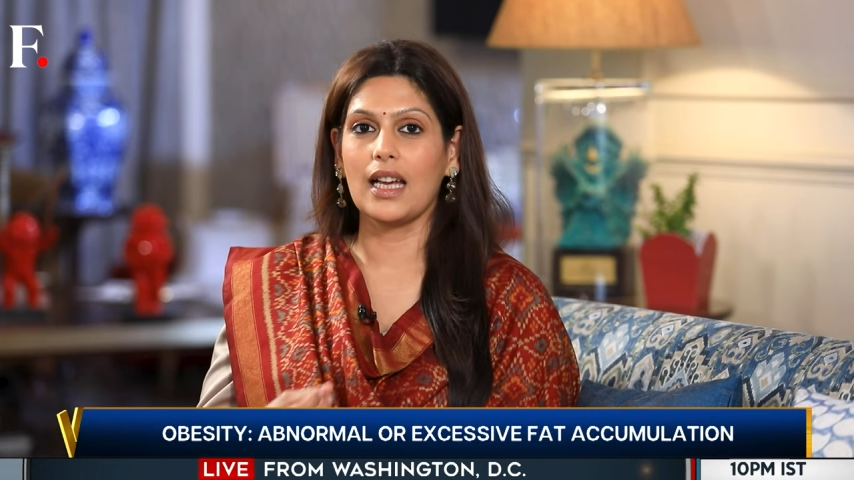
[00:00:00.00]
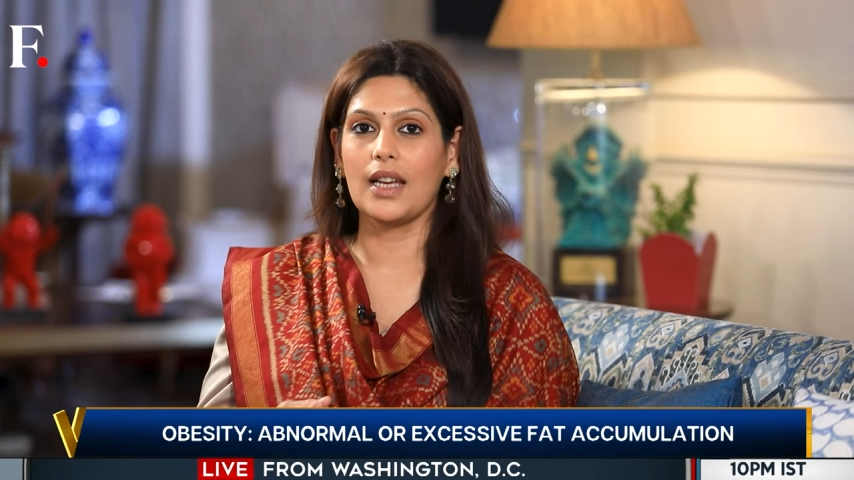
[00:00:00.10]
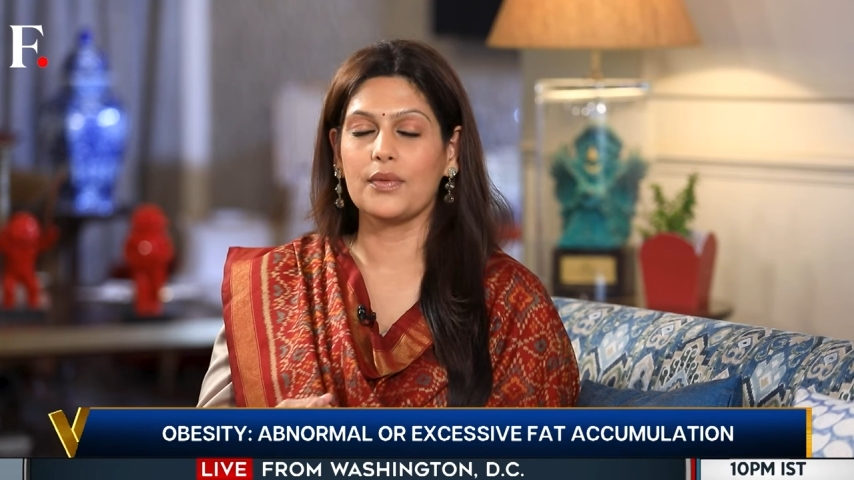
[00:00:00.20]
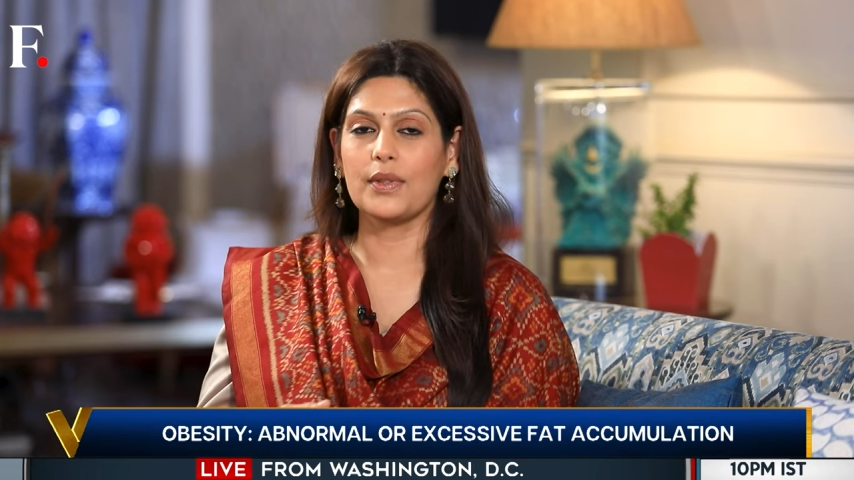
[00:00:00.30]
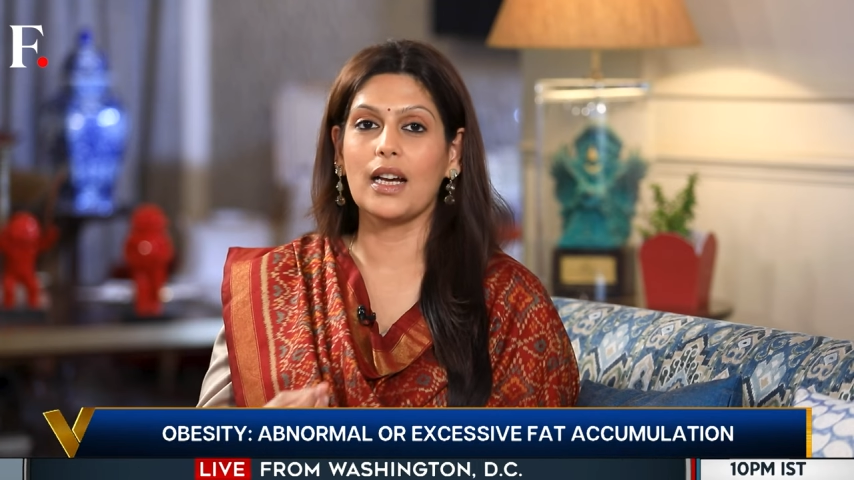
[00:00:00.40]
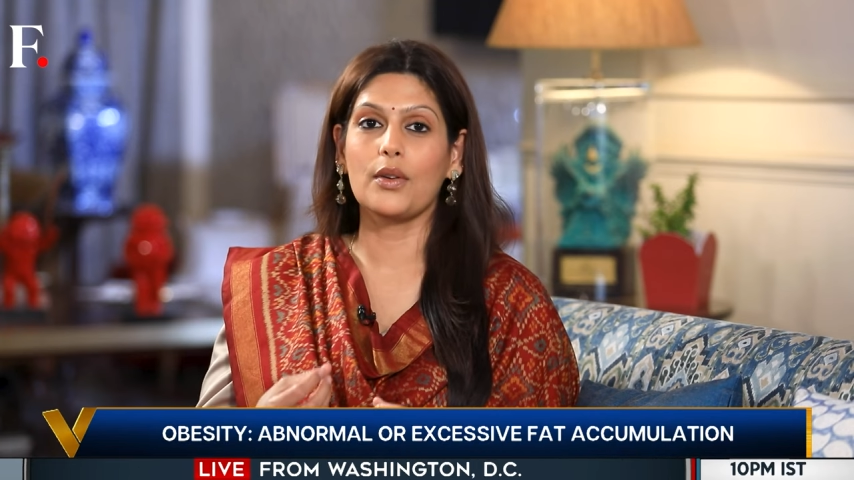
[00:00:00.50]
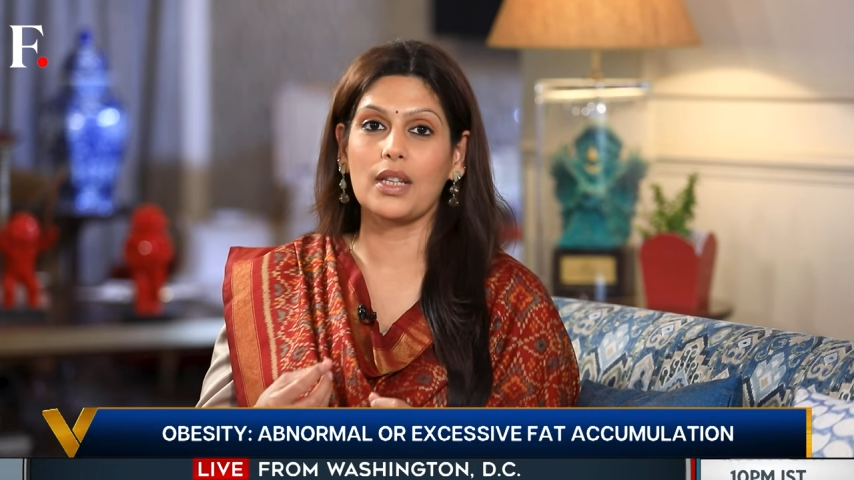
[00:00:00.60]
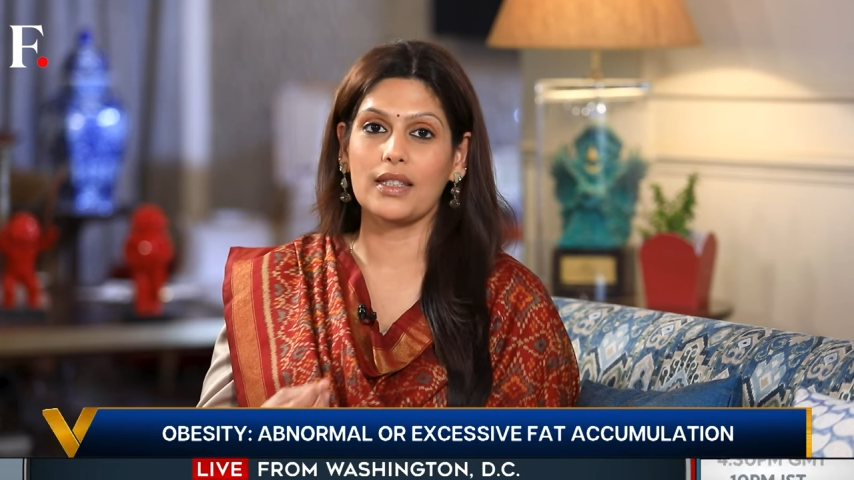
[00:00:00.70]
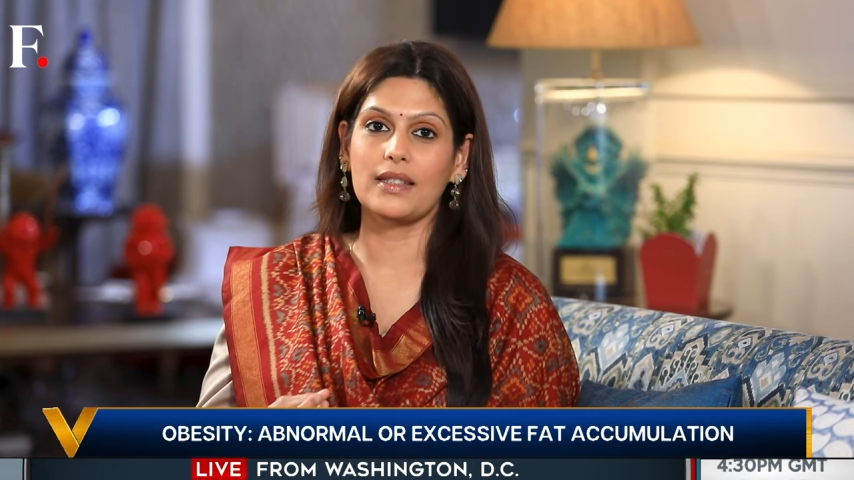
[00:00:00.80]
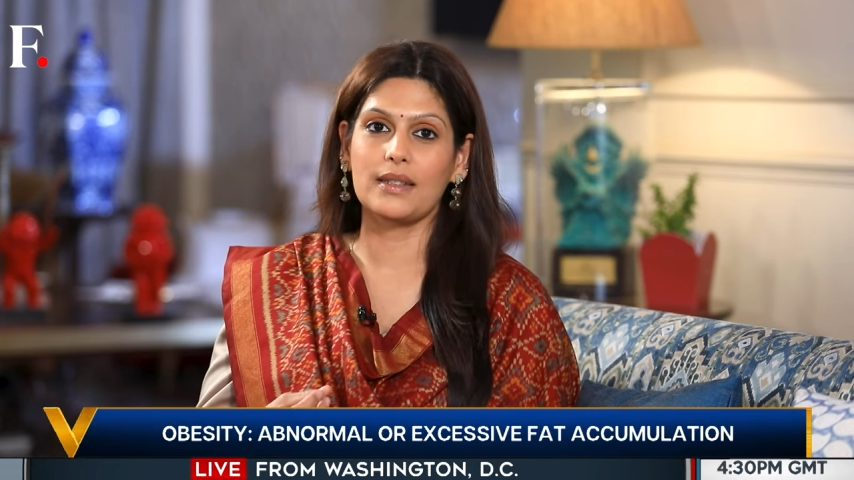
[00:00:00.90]
lives without
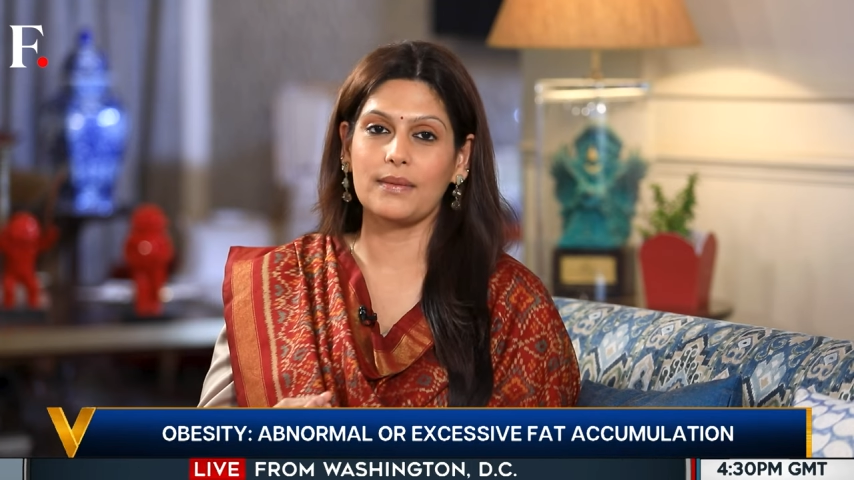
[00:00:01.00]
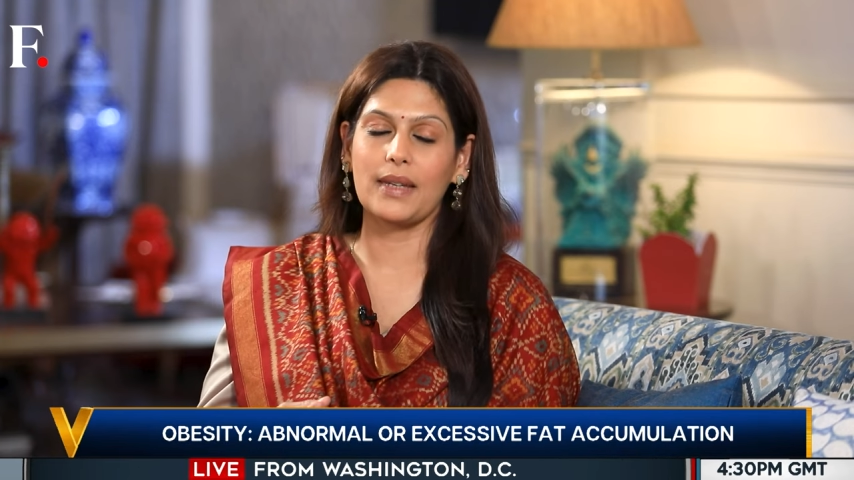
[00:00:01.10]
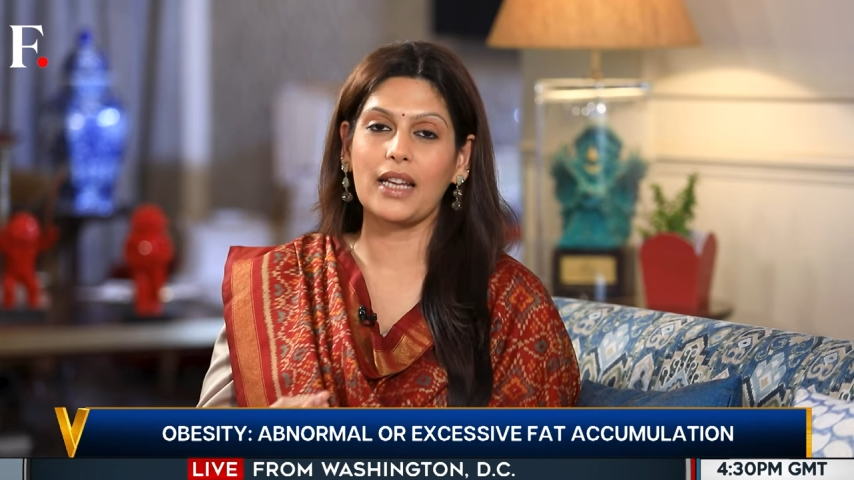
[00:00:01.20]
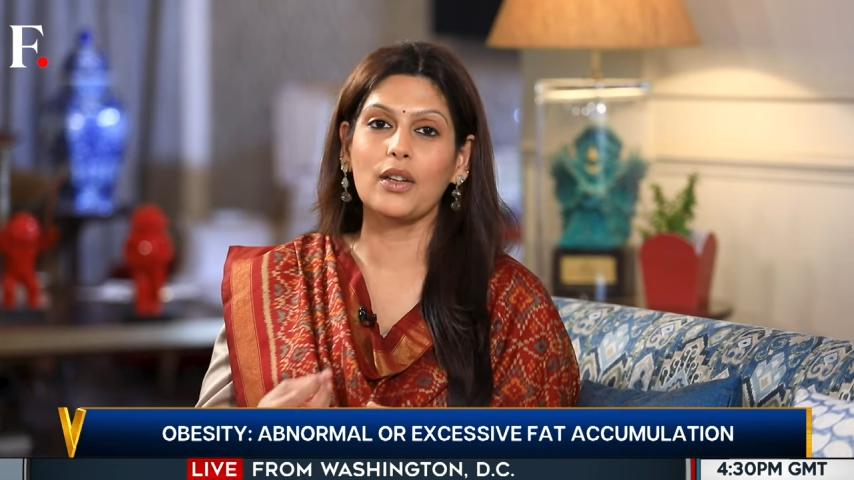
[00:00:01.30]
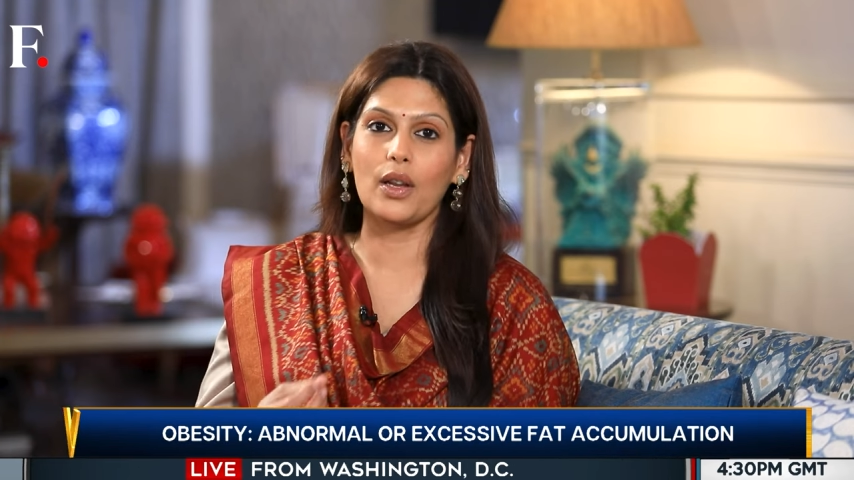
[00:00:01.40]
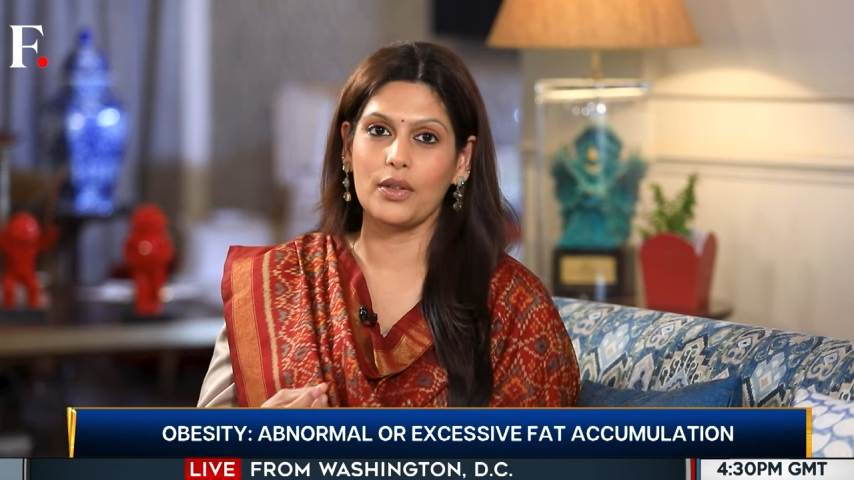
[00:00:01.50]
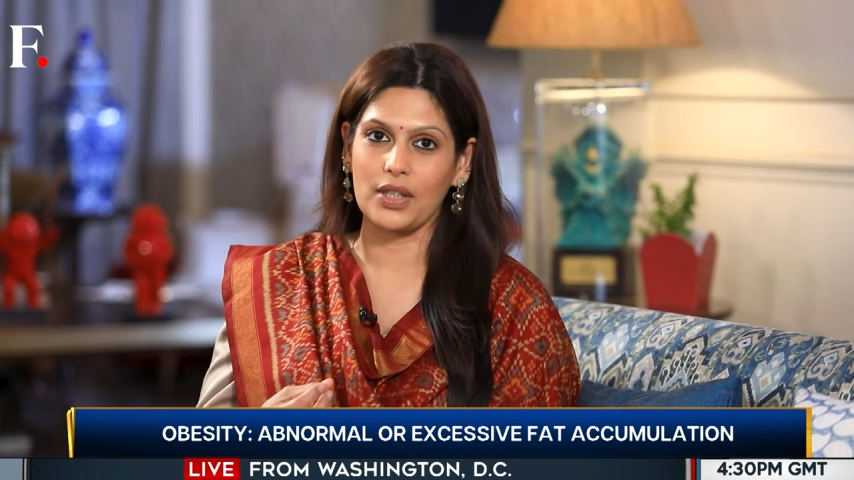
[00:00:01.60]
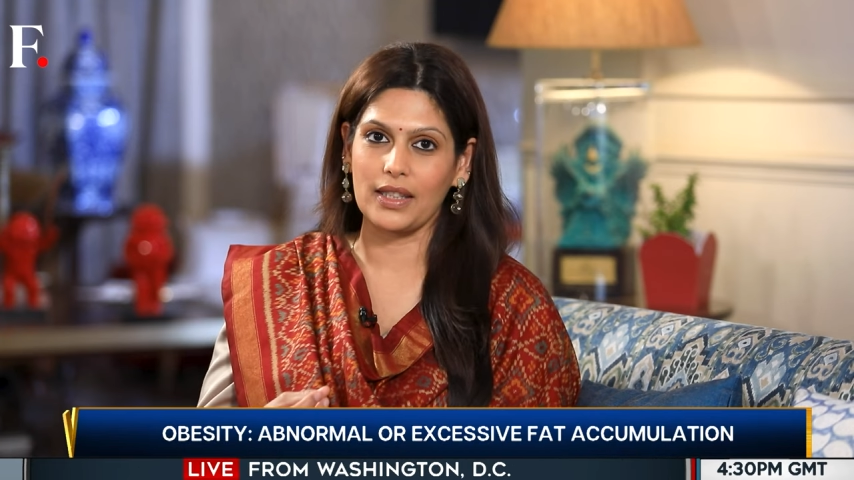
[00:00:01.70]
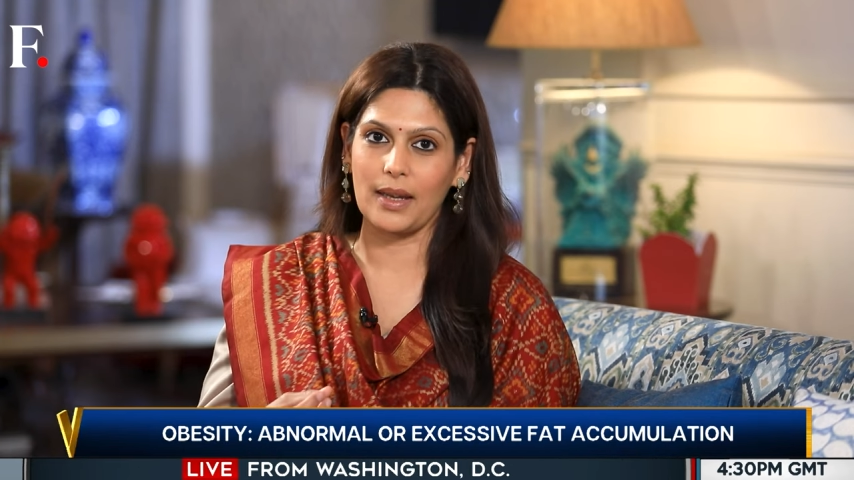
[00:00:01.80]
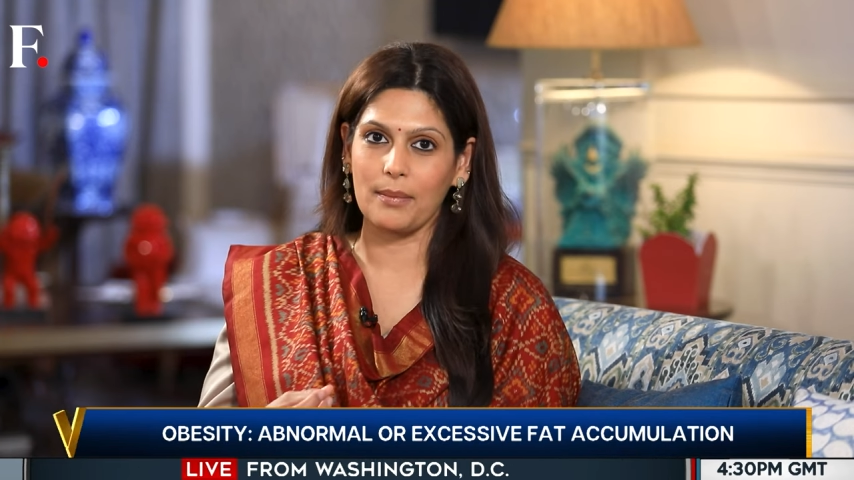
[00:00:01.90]
us
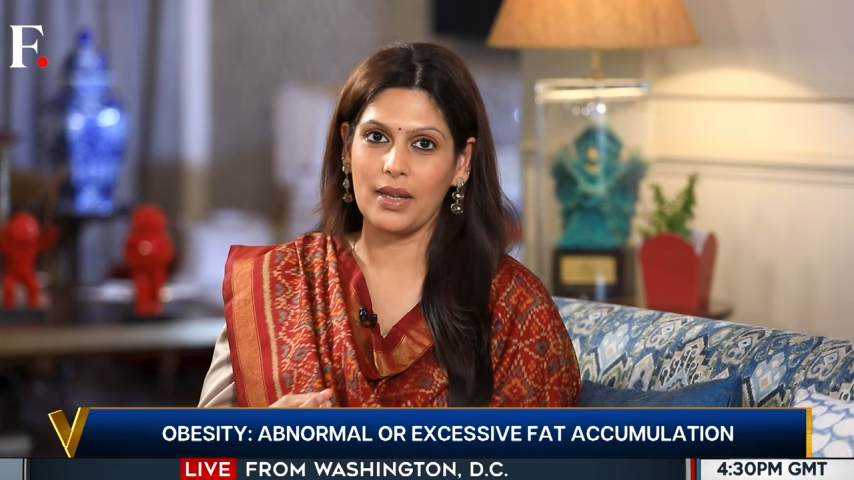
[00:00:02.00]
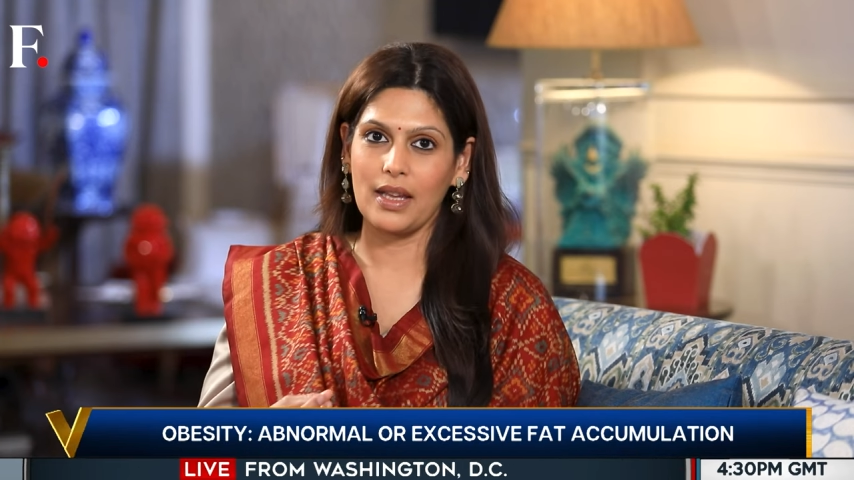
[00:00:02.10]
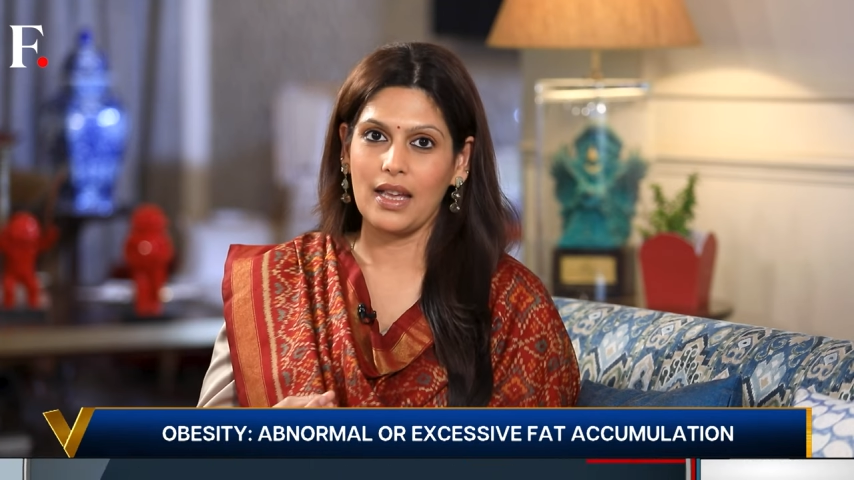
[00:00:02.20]
acknowledging them?